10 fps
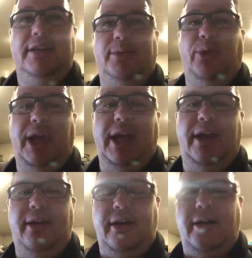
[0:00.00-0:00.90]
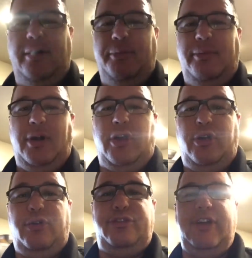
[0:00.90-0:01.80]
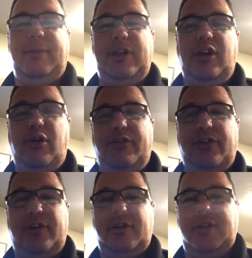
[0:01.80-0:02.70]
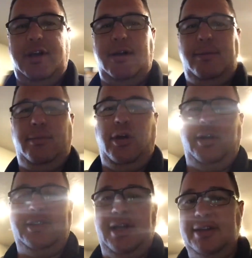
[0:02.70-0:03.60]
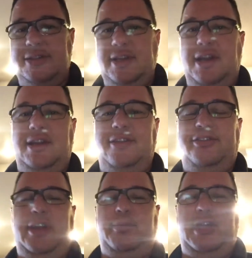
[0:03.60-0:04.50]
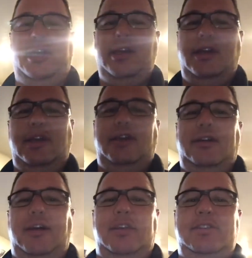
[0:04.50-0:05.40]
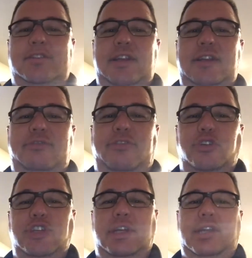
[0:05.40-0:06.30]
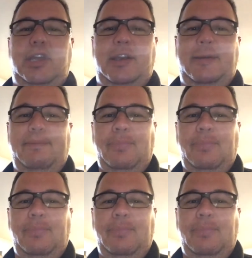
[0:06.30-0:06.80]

And we had um, our whole family over um, on Ty's side of the family, uh, Steve, Virginia,